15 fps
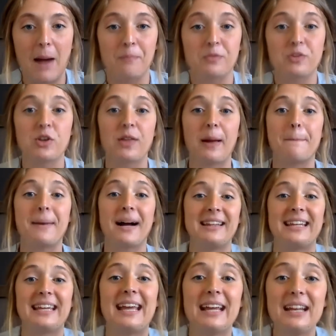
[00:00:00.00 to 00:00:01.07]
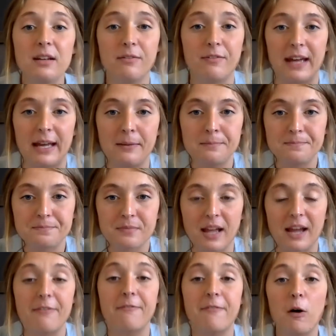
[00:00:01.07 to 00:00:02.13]
So that by the end of it,
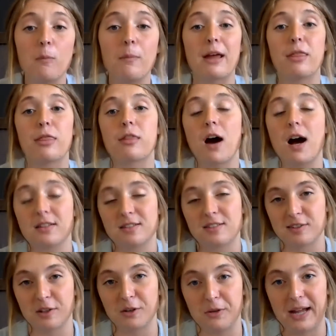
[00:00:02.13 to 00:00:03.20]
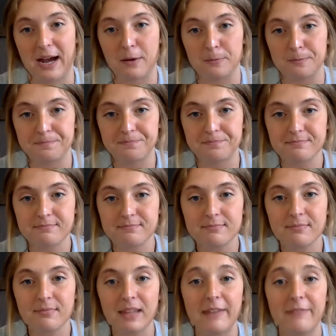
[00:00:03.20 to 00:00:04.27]
I felt my thoughts slow down.
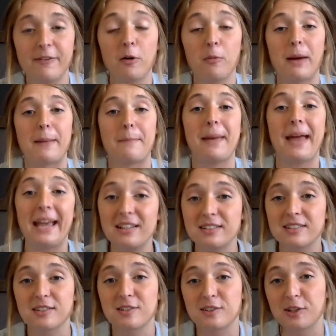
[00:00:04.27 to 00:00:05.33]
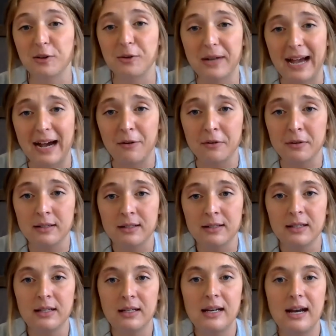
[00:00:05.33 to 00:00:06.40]
I felt my pace slow down.
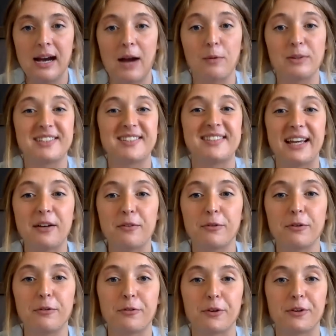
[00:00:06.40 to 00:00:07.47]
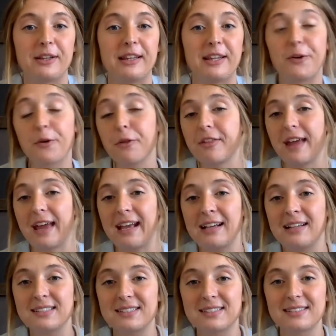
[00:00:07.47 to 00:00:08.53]
I was thankful for the little
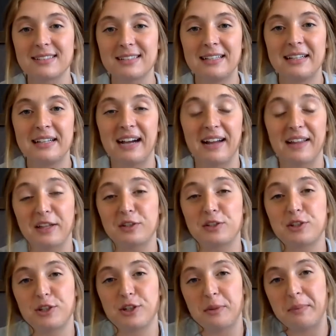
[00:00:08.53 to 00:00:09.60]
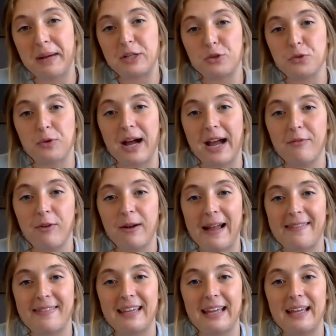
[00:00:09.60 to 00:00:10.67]
things. I like stood in my driveway
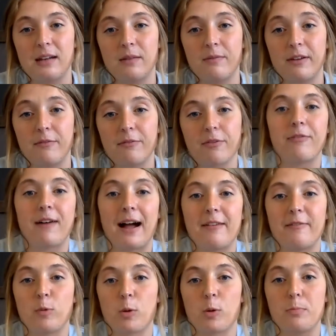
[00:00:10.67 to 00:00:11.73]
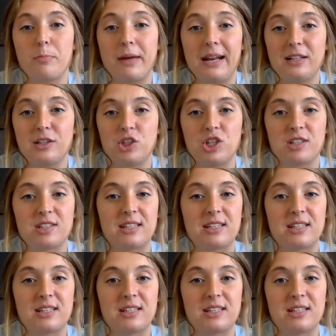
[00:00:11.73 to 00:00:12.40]
at the end of it for 5 more minutes, just